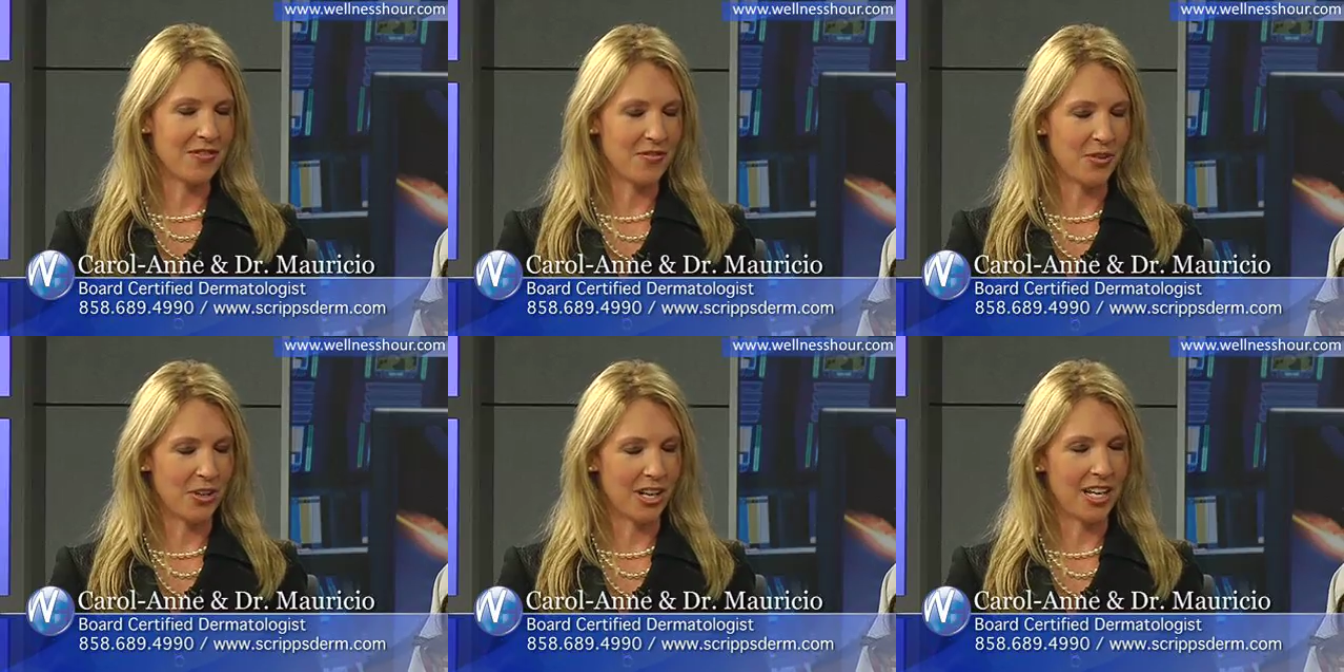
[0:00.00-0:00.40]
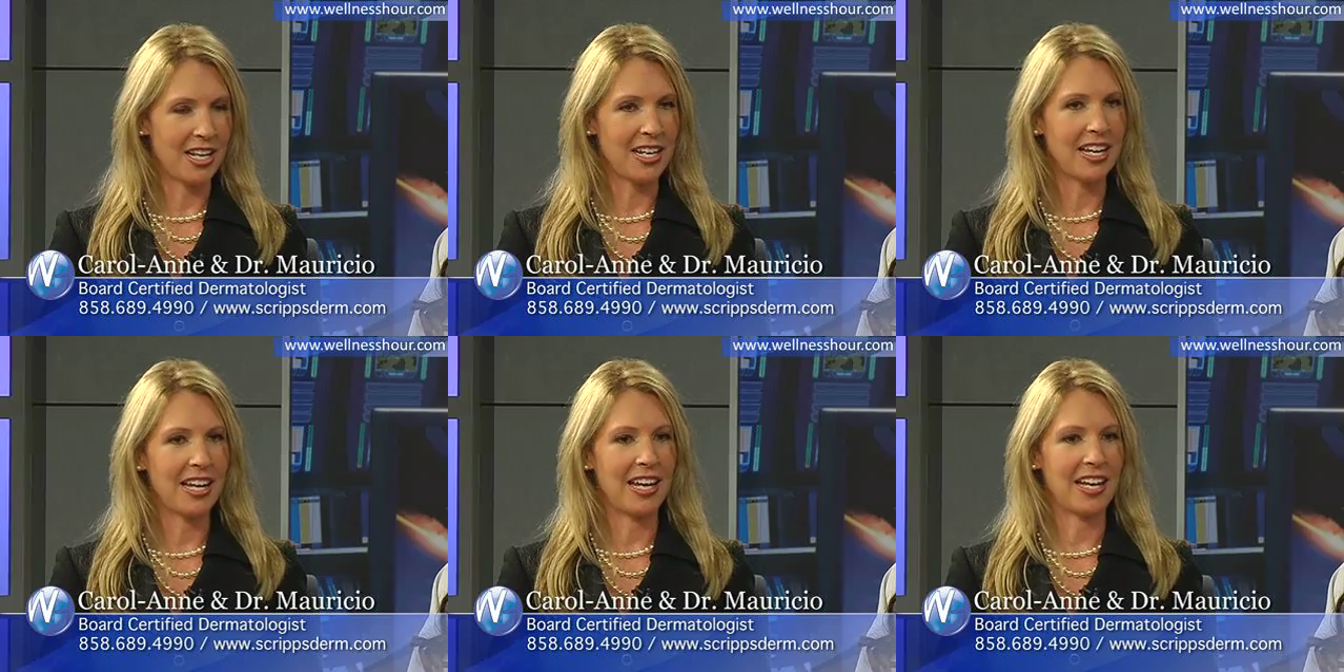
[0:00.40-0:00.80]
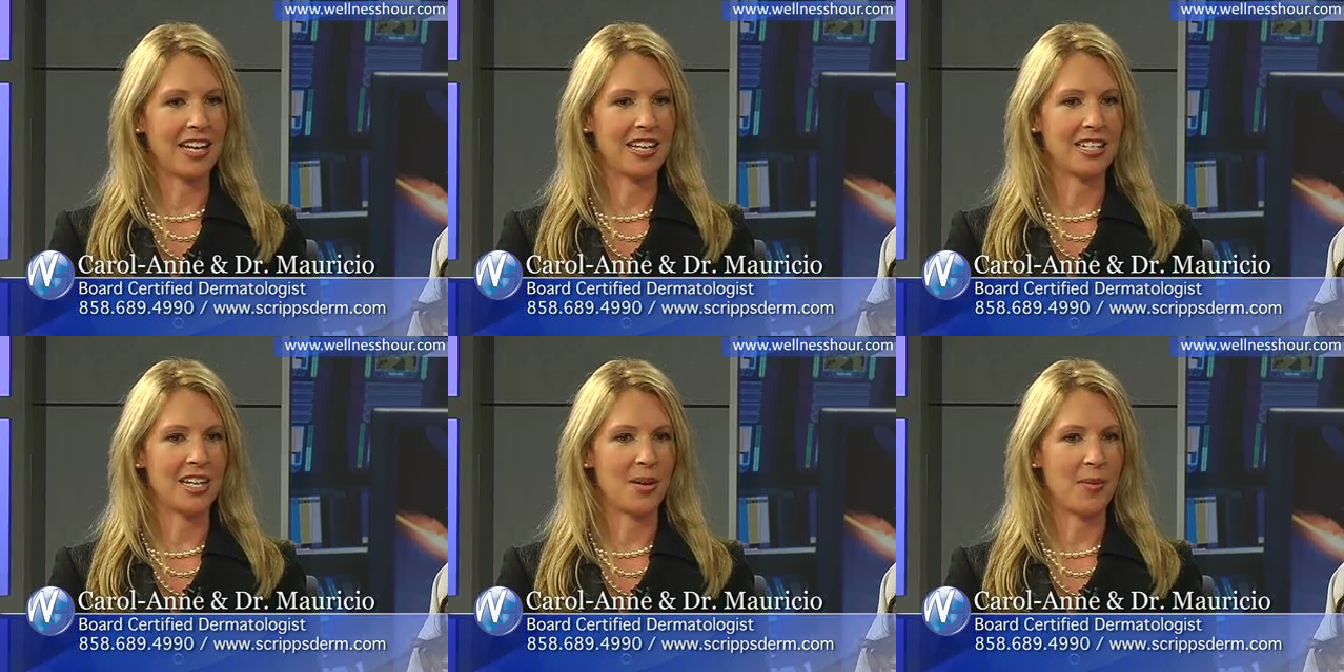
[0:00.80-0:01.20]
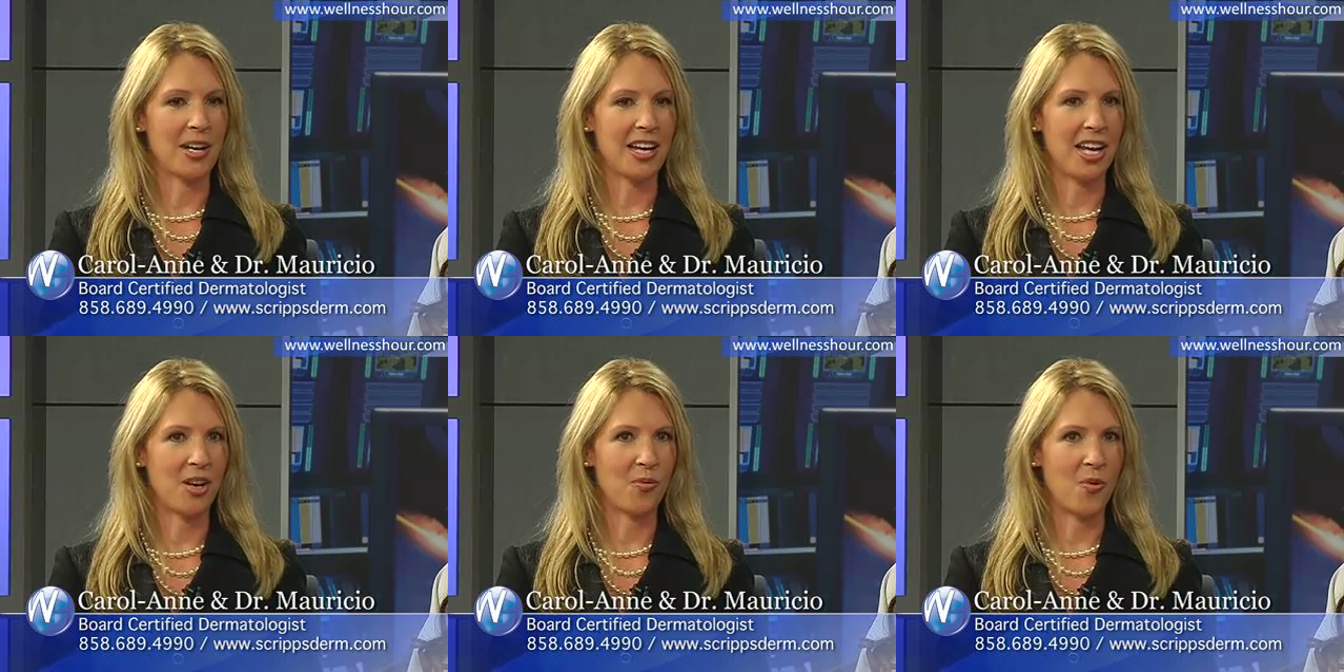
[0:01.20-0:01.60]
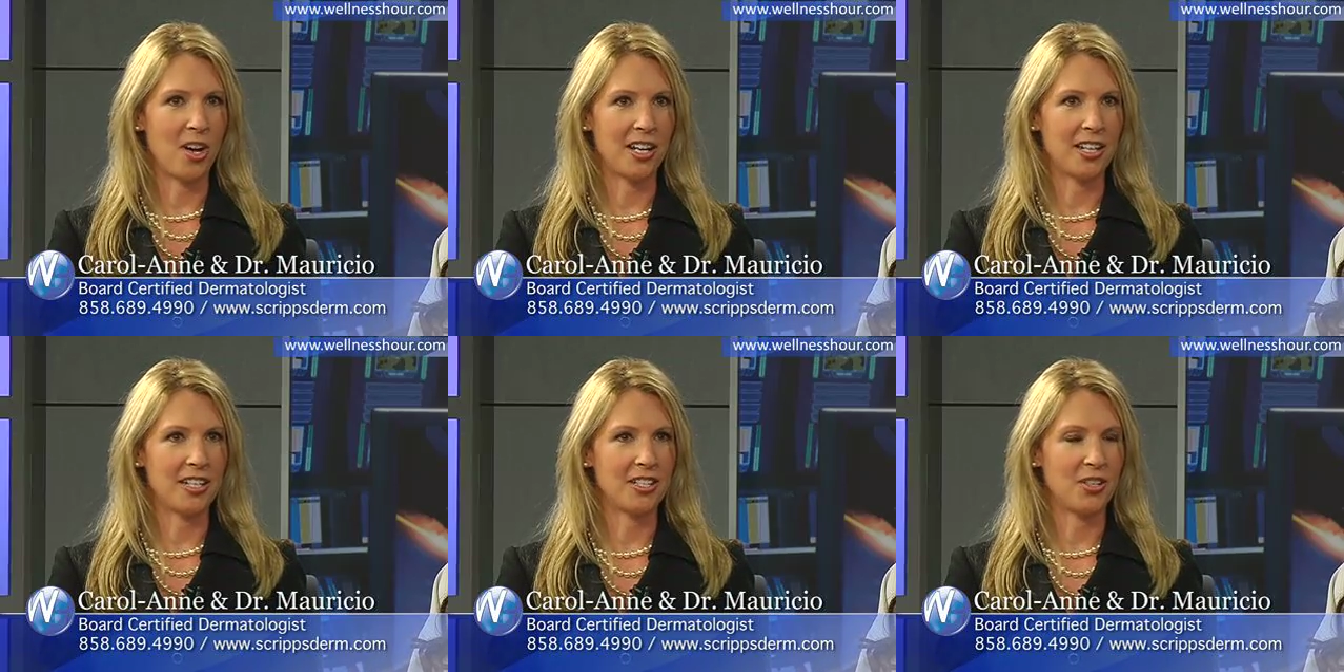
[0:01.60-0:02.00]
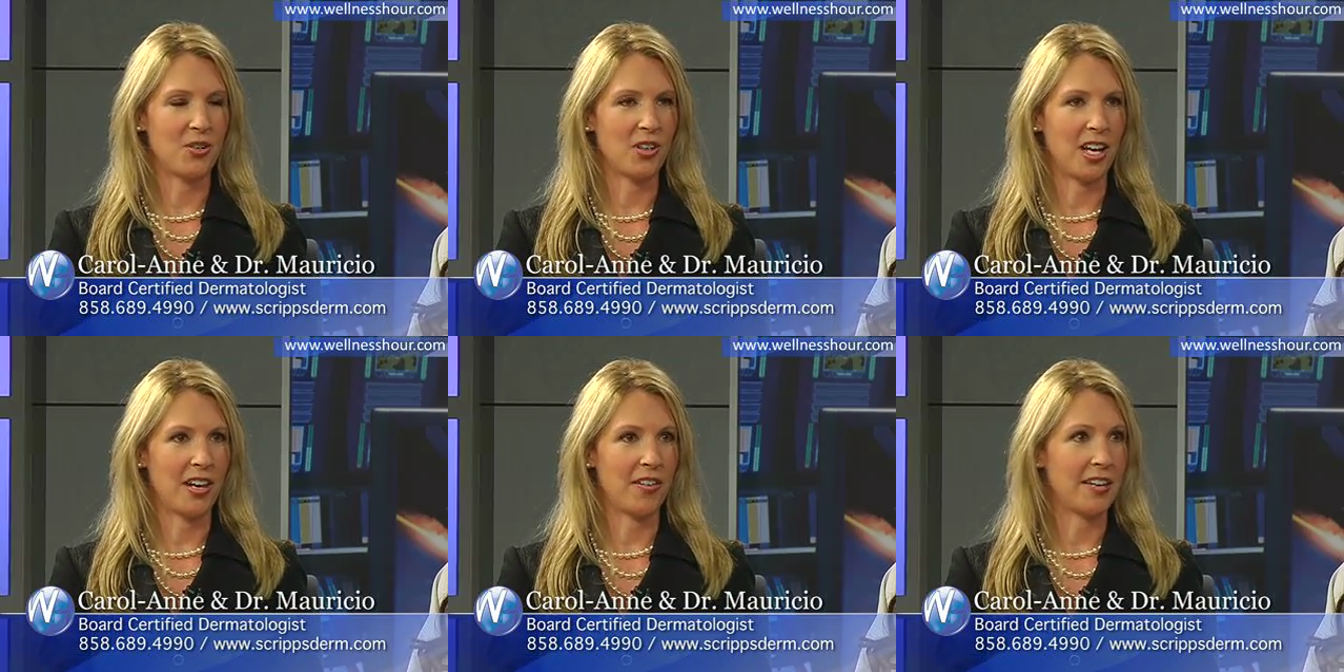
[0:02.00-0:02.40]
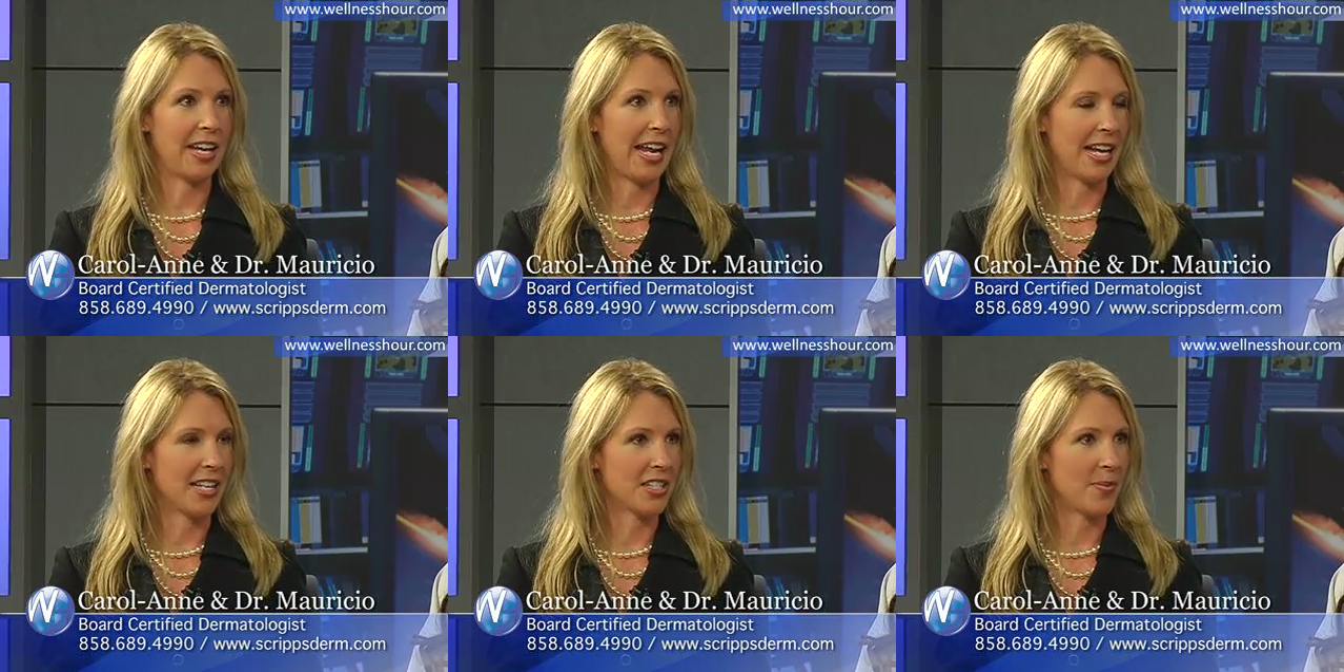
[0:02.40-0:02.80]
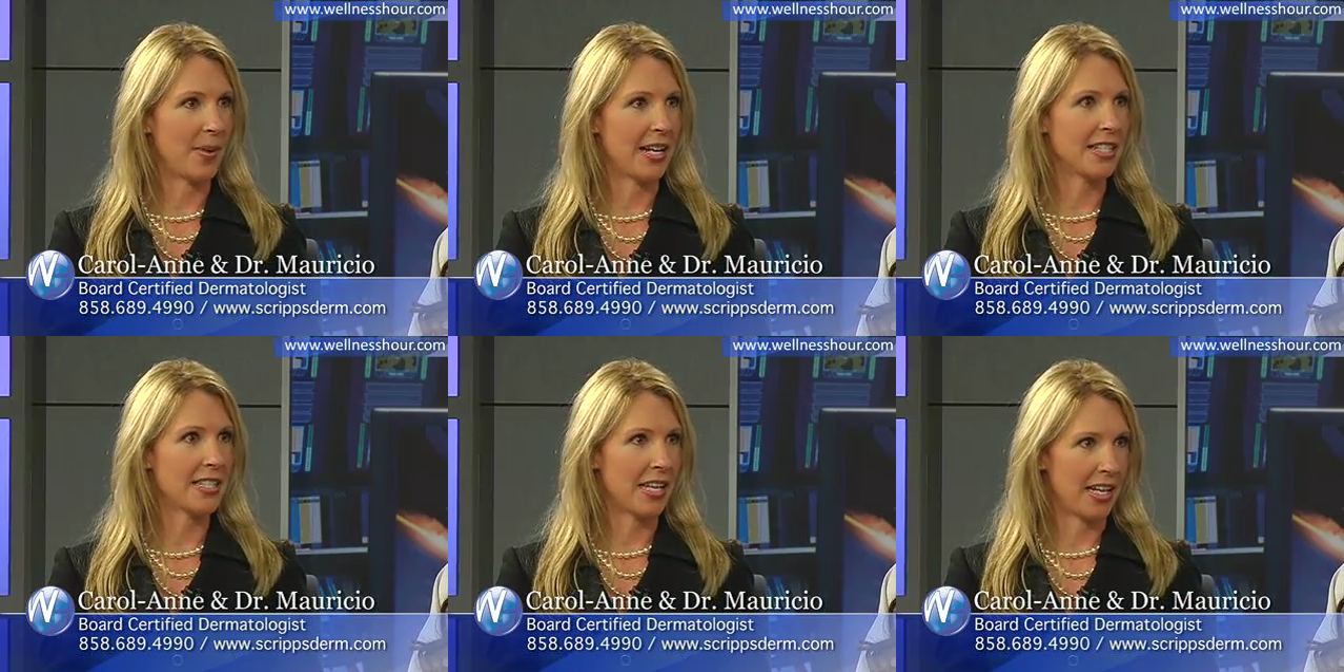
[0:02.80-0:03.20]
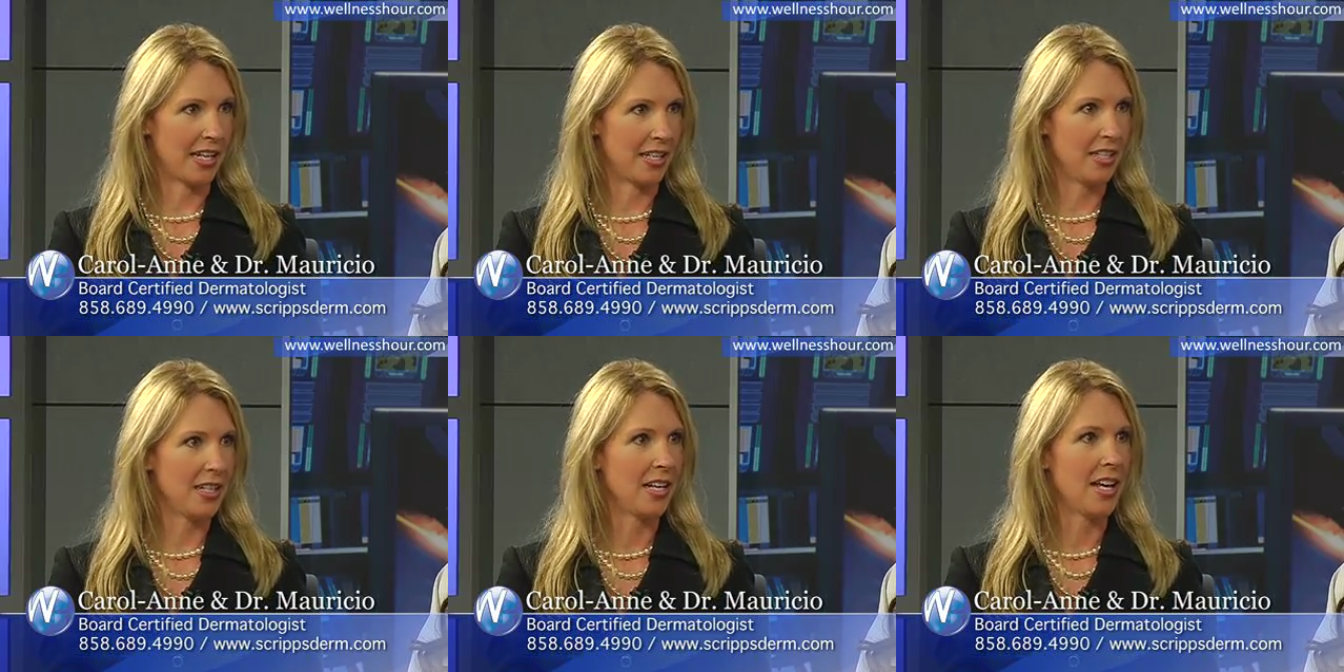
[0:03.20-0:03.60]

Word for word: am 40, and um, I kind of wanted to kind of enhance my skin.